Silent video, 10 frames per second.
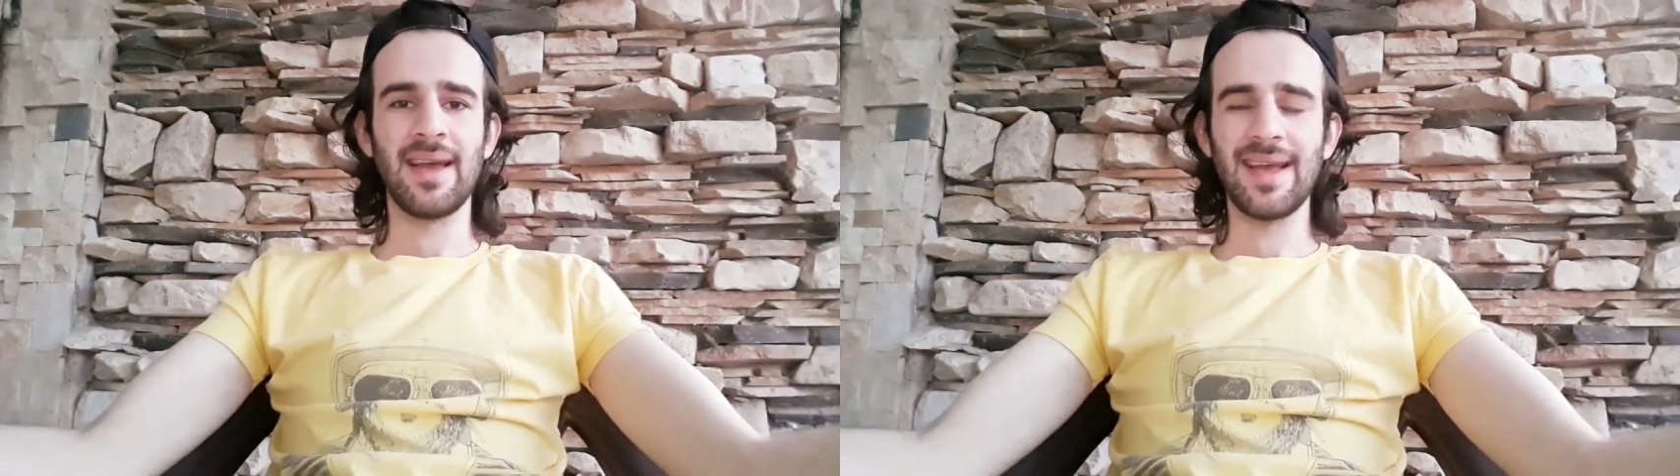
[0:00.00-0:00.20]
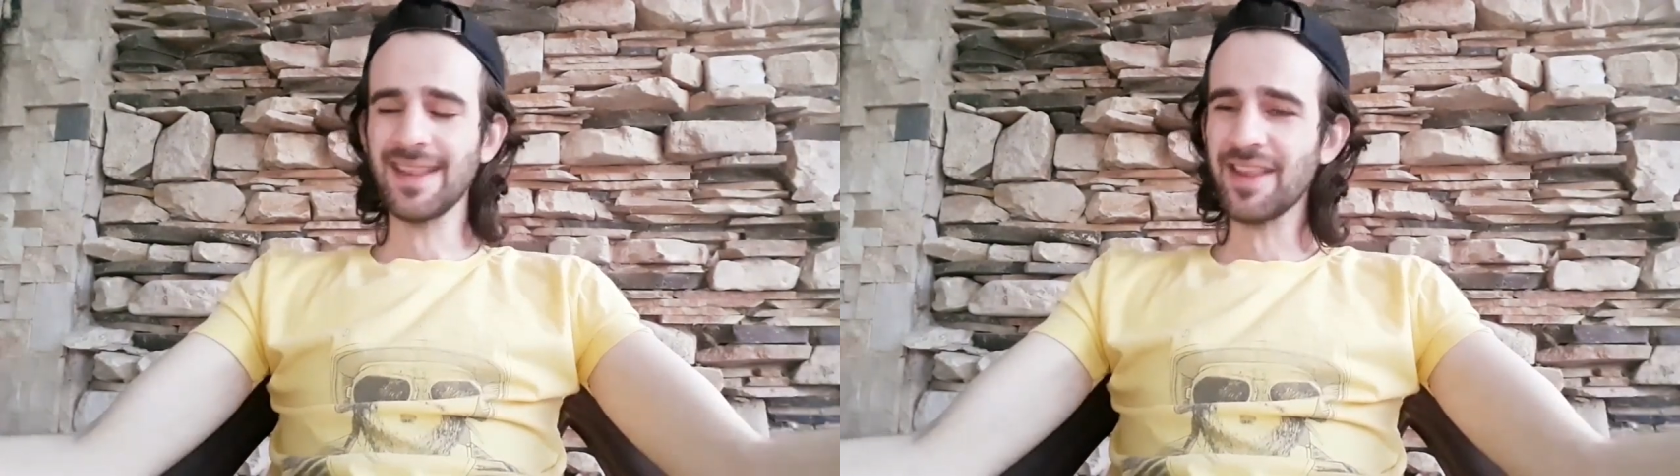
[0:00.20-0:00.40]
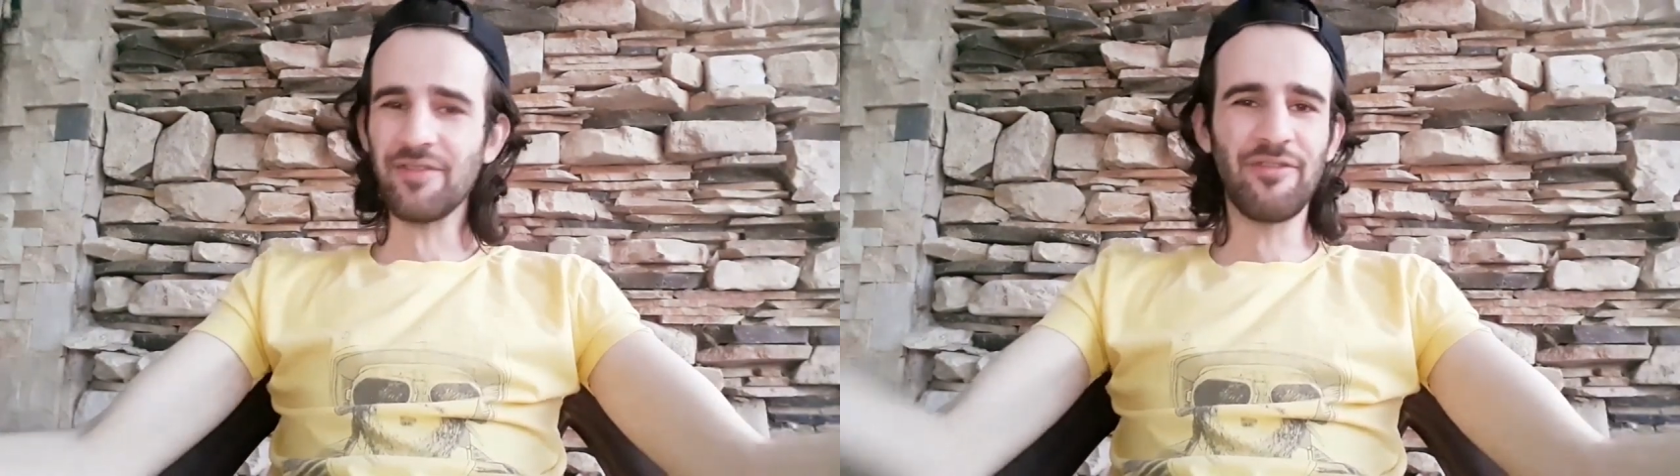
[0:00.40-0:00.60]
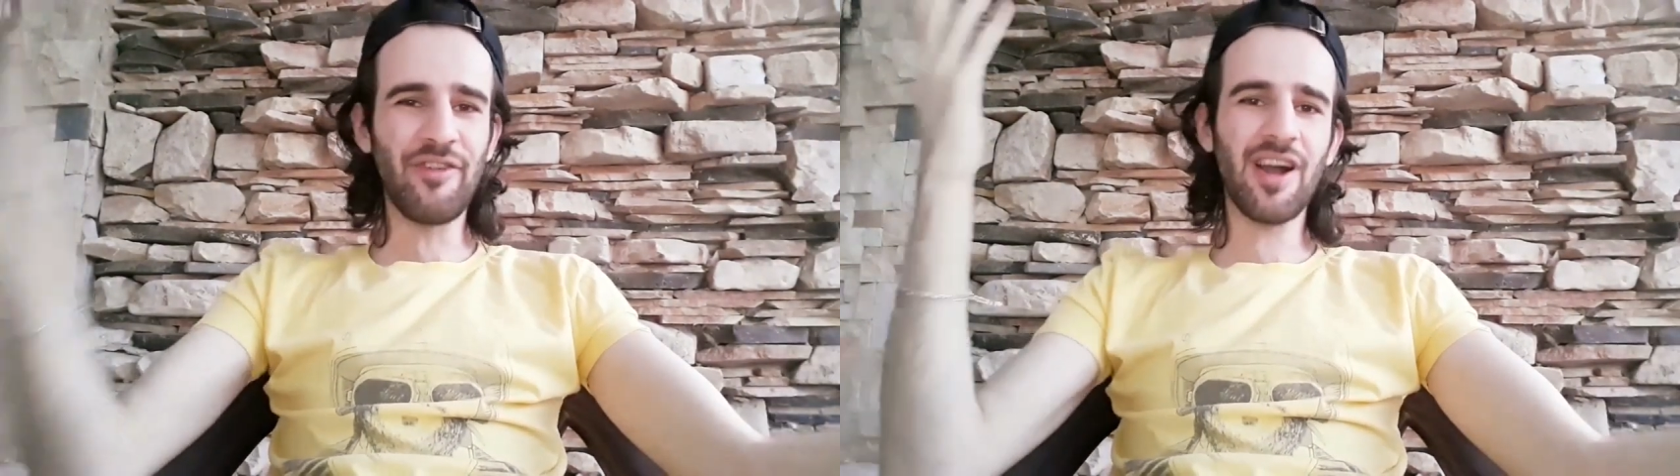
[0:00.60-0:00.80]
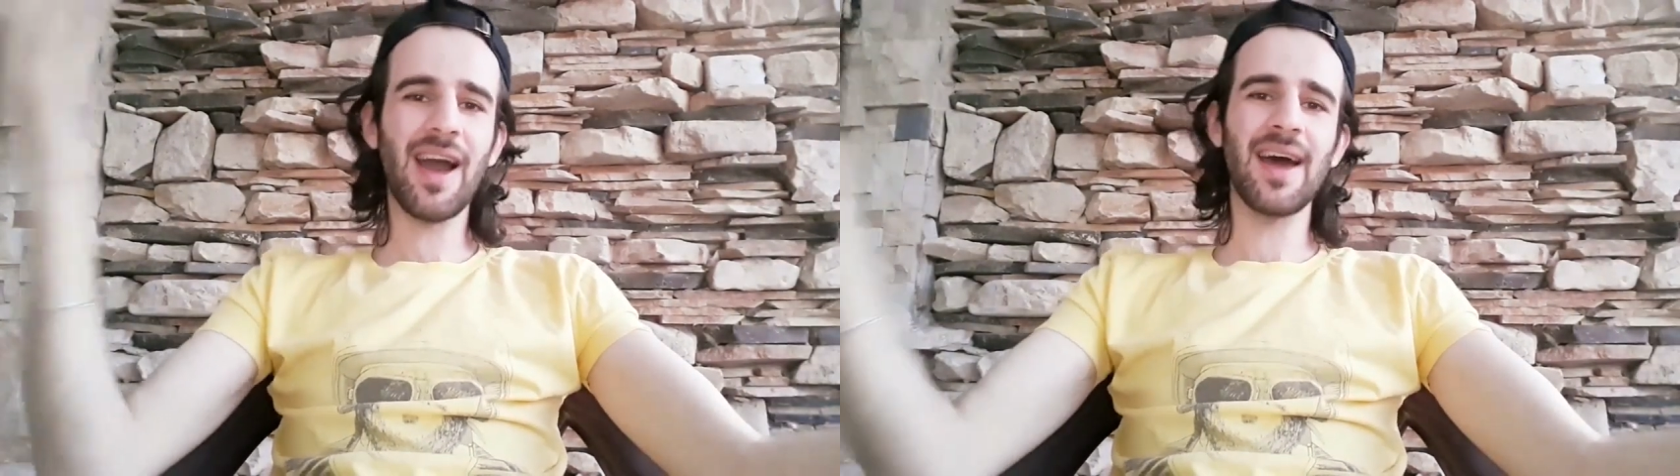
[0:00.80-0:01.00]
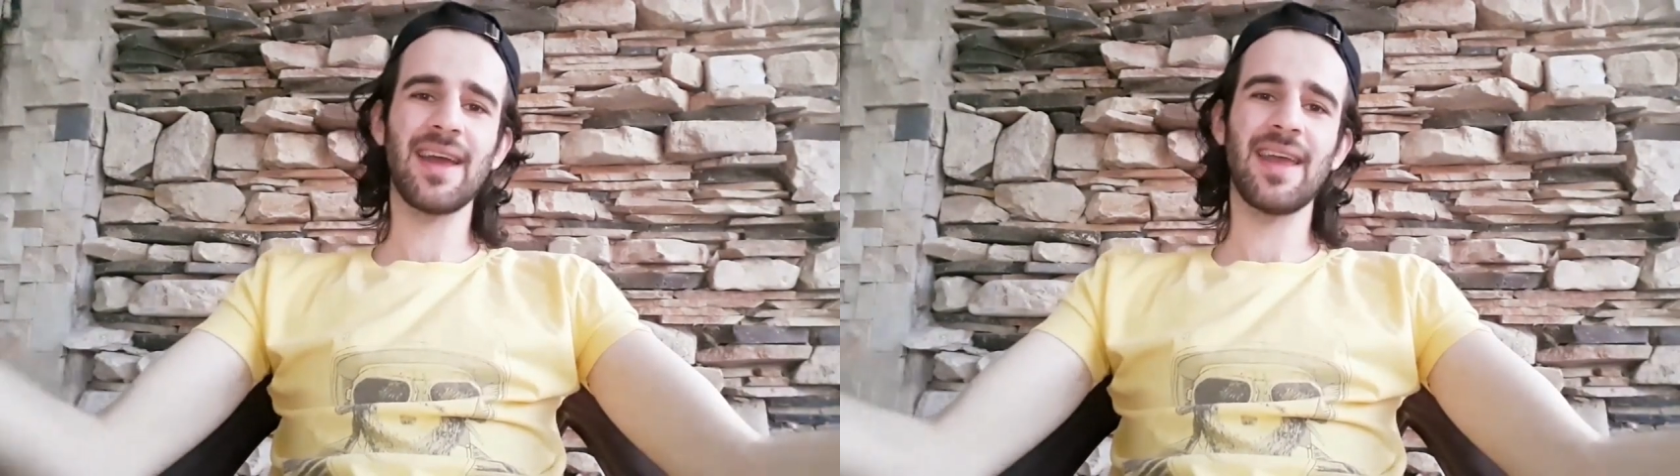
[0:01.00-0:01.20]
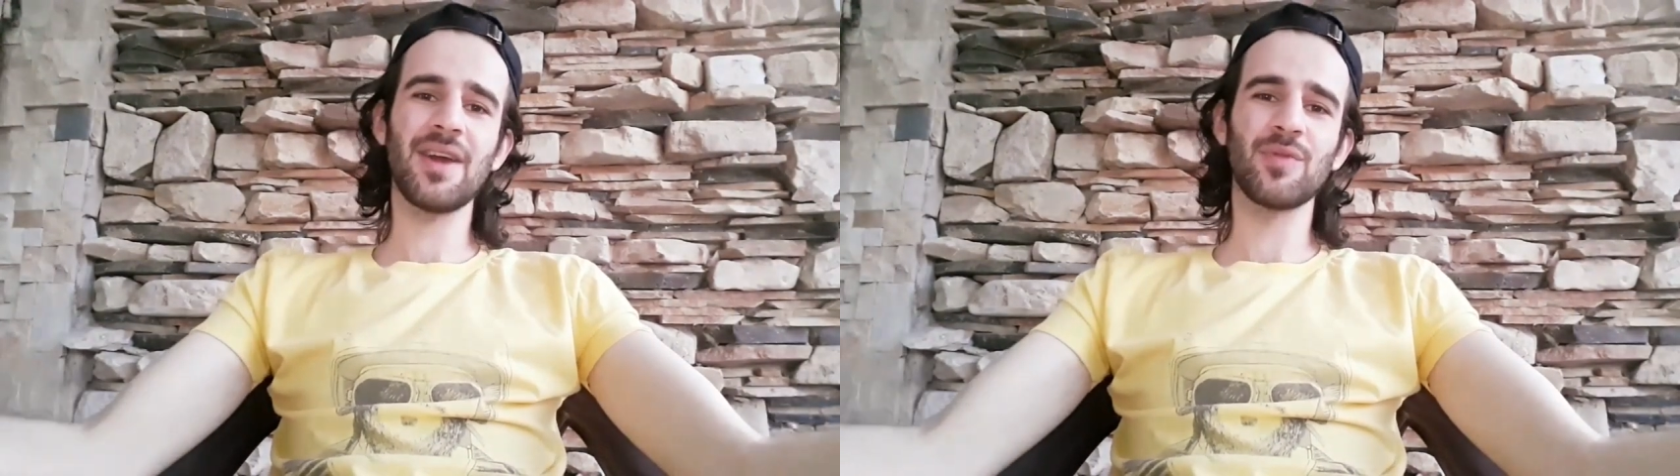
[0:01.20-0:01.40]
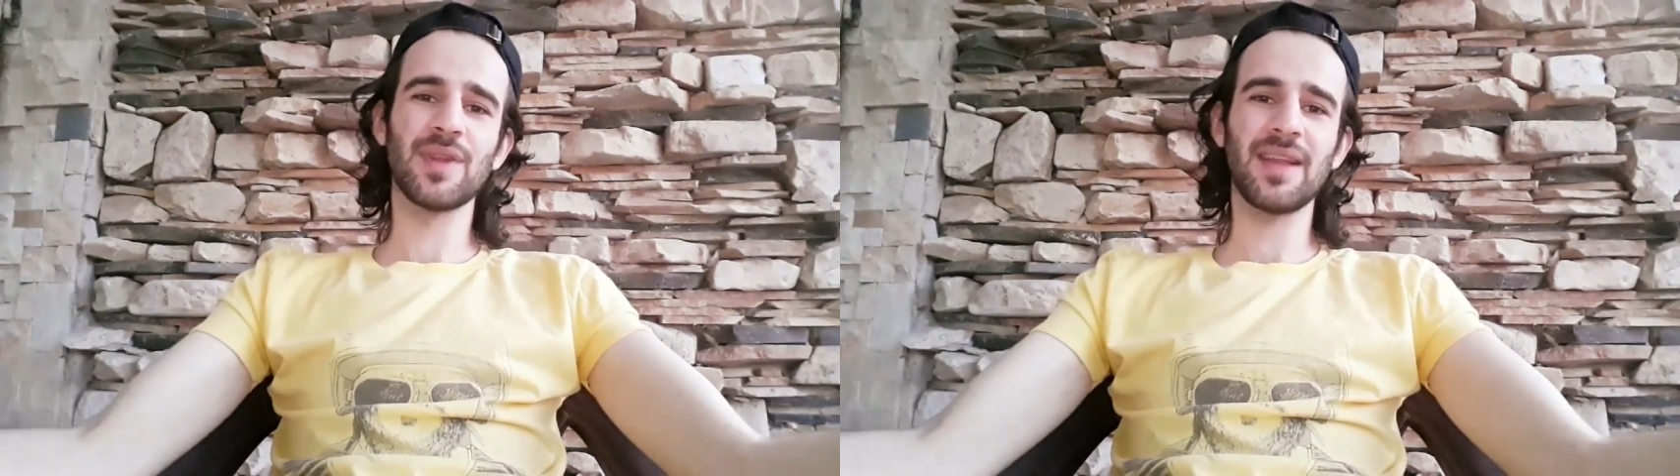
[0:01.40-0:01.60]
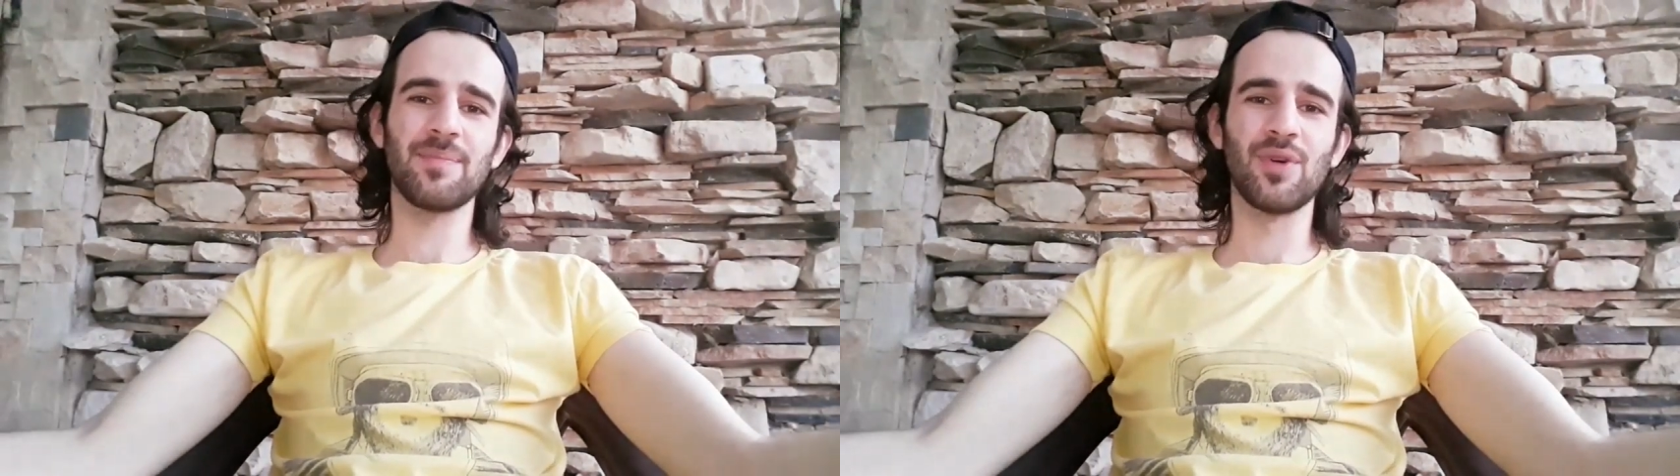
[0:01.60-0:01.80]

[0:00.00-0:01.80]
Get the fuck out of here with that